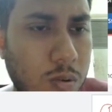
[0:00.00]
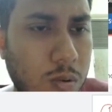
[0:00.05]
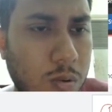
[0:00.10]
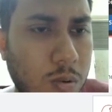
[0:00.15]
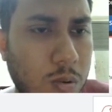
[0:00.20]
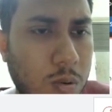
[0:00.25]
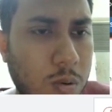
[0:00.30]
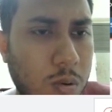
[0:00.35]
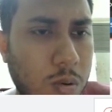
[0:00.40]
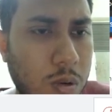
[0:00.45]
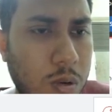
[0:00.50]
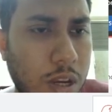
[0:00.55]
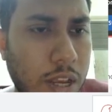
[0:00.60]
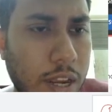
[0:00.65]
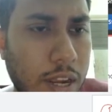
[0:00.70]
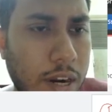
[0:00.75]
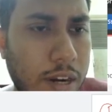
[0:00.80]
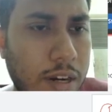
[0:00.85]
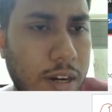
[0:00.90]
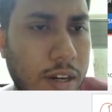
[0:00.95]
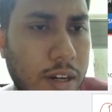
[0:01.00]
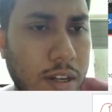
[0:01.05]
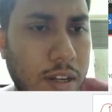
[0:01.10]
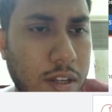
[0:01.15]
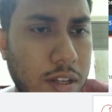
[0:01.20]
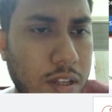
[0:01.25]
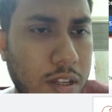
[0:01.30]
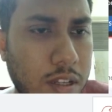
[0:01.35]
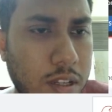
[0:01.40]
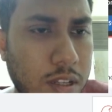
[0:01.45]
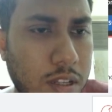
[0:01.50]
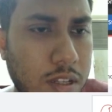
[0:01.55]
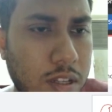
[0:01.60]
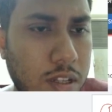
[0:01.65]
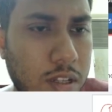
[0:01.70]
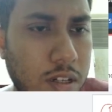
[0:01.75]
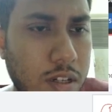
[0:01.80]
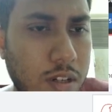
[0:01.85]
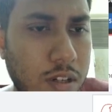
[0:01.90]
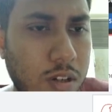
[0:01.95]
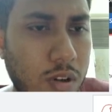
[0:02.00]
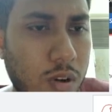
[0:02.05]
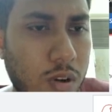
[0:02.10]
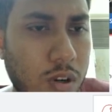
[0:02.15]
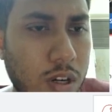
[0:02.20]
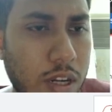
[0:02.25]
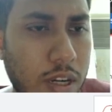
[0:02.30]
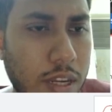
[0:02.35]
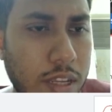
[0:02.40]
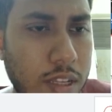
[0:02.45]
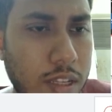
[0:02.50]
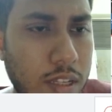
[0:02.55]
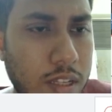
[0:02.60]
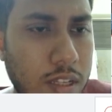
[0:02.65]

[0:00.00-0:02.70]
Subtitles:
O and not I,